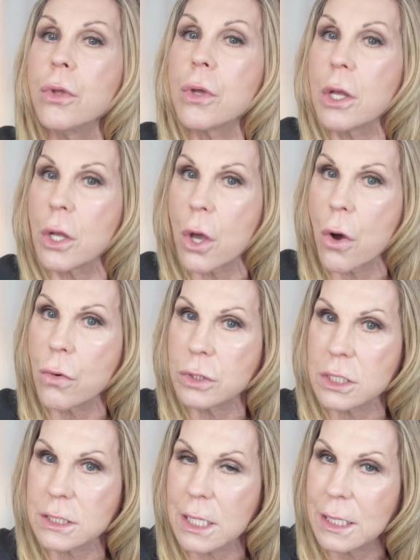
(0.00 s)
you can go
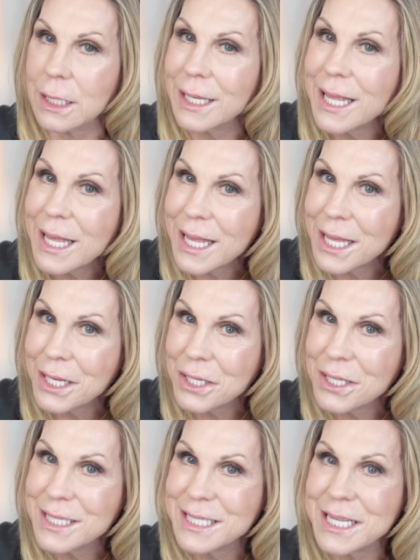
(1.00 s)
just a
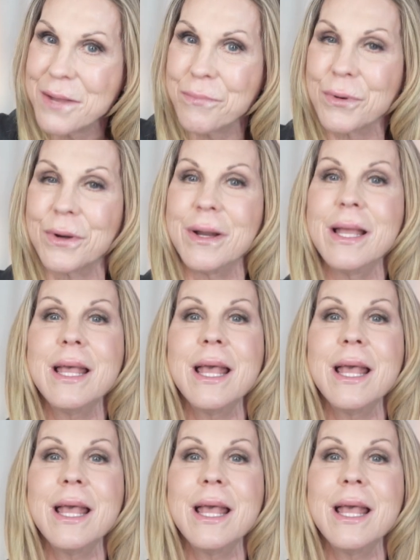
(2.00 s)
little deeper.